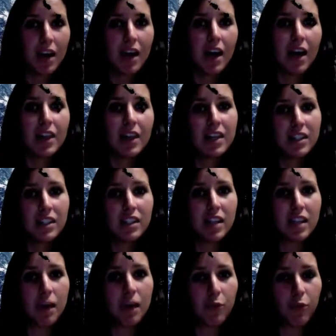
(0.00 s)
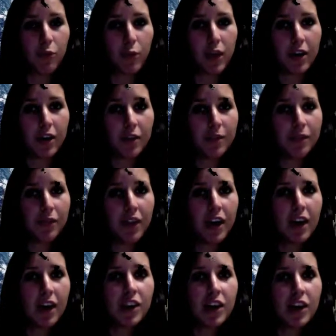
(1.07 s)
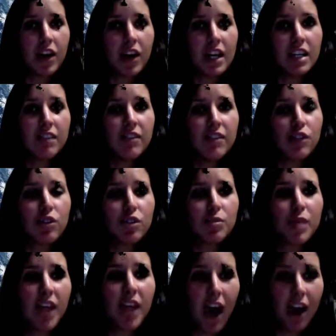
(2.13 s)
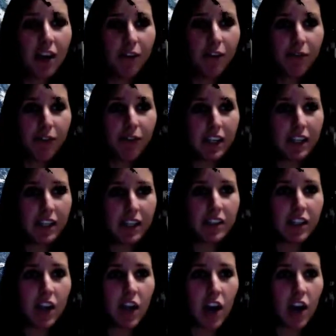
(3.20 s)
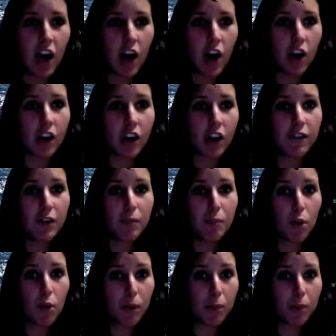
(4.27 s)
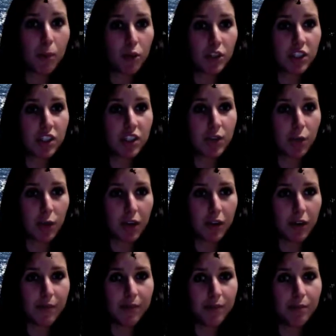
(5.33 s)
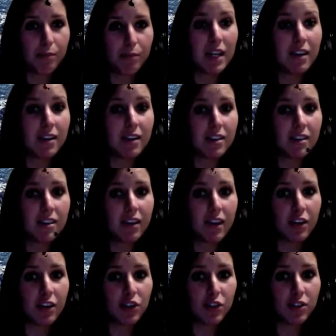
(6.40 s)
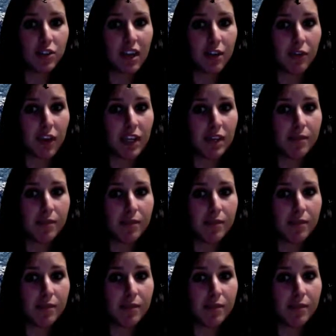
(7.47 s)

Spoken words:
In this type of wheel, the individuals with higher fitness are given more portion of the wheel, but it is still chosen at random.